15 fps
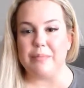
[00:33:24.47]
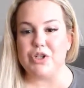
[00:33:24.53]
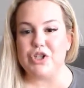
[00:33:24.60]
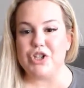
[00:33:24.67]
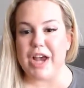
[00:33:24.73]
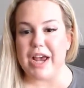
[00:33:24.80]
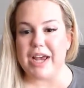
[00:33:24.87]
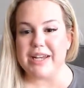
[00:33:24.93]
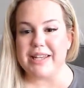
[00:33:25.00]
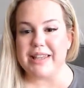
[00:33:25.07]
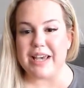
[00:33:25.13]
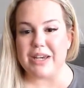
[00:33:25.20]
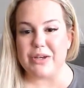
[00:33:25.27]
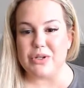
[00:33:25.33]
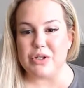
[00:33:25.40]
Shay,
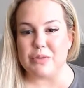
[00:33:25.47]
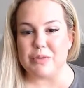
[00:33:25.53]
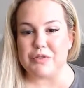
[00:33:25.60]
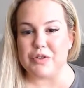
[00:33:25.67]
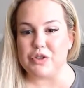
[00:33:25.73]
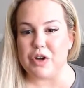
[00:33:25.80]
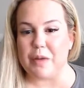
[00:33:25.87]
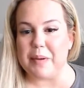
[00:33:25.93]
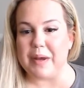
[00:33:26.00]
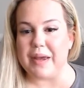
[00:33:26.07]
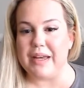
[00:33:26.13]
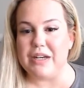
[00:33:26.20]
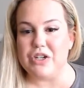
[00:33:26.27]
thank you so much for dropping in.